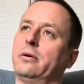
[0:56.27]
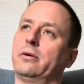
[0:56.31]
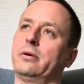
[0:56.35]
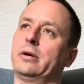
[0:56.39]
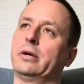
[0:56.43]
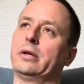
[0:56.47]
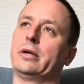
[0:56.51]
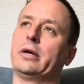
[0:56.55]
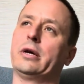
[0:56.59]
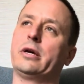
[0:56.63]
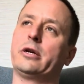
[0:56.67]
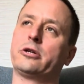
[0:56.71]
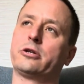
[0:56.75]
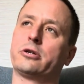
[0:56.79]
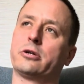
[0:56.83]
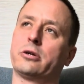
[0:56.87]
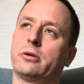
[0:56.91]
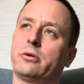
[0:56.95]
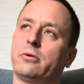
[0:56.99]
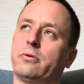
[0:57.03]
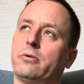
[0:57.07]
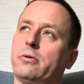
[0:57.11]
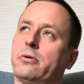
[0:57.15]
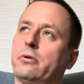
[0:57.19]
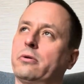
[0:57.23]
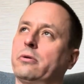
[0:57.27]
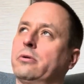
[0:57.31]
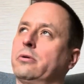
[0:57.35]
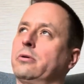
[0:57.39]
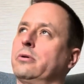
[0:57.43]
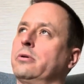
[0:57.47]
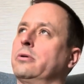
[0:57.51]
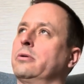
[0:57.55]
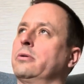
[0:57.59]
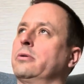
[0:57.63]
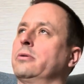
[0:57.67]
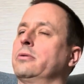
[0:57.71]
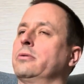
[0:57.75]
a nation or
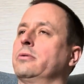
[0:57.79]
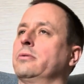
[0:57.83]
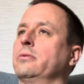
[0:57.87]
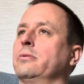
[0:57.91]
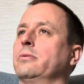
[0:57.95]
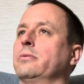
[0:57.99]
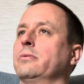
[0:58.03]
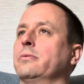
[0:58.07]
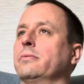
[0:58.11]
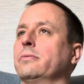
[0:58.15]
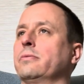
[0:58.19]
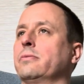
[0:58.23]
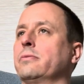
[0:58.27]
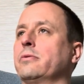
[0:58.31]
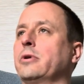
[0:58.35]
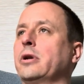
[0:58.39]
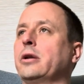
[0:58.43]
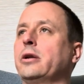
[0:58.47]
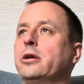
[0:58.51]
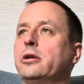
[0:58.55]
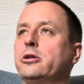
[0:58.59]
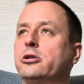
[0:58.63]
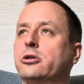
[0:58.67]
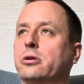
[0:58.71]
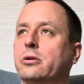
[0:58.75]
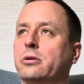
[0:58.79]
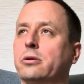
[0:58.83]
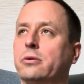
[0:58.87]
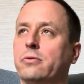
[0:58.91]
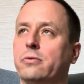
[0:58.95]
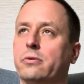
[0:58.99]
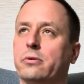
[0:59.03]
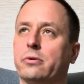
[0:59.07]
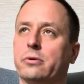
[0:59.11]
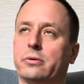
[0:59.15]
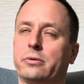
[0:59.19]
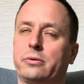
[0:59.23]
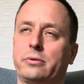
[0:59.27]
religion
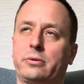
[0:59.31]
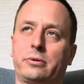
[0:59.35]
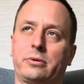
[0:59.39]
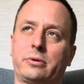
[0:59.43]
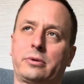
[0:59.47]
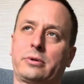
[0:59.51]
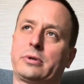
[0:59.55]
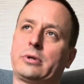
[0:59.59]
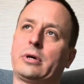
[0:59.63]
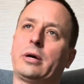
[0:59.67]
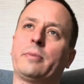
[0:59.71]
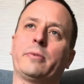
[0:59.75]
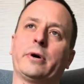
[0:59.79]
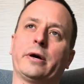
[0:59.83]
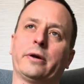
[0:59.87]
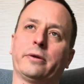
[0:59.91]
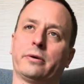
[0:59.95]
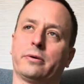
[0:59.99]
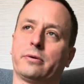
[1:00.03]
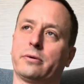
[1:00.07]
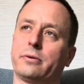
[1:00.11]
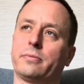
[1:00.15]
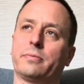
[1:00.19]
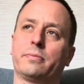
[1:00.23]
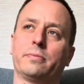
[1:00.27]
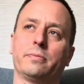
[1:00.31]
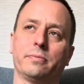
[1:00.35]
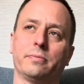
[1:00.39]
or some other